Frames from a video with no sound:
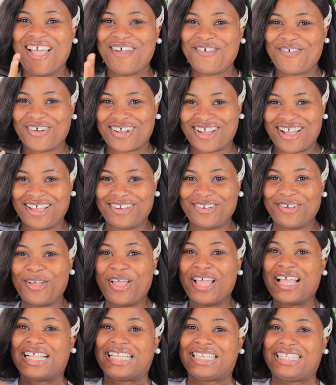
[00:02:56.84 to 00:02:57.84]
for Canon.
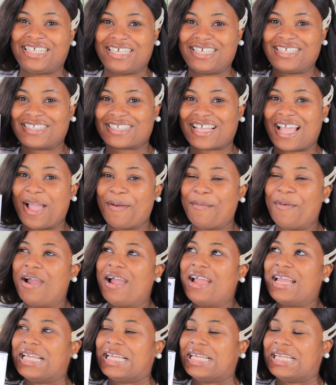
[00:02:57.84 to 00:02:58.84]
This
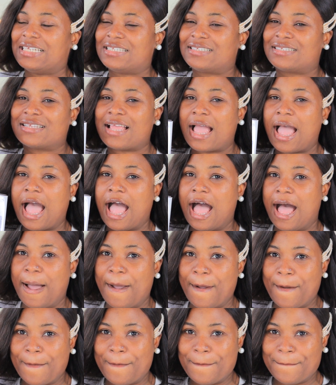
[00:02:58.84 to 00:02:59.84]
camera is
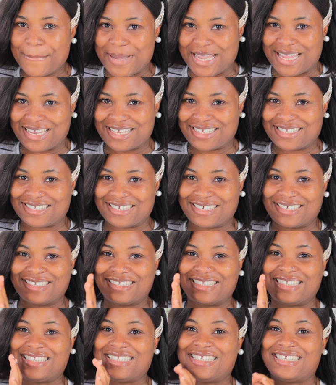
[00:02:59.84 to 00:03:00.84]

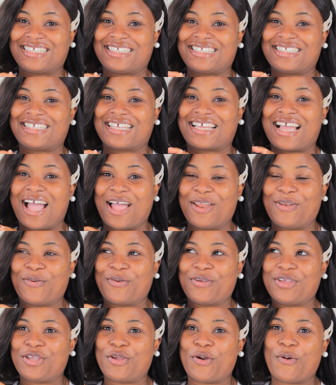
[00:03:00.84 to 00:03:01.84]
amazing. This is the
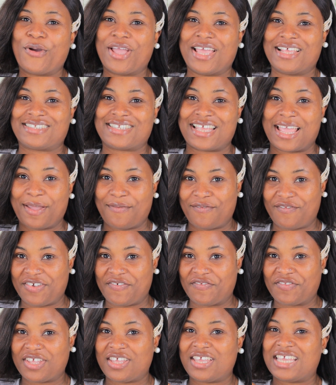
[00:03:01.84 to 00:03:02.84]
Canon EOS
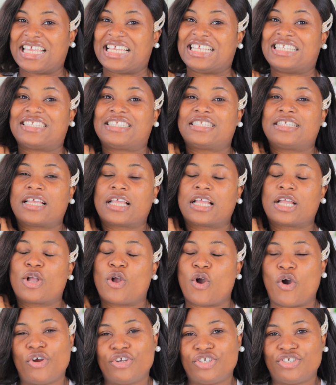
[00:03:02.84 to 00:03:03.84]
M50. It's
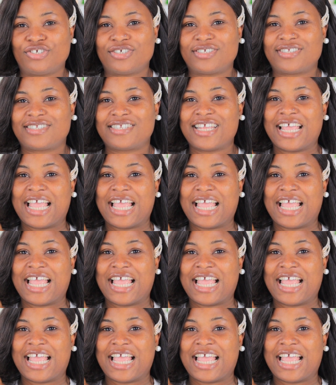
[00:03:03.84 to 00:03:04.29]
gorgeous,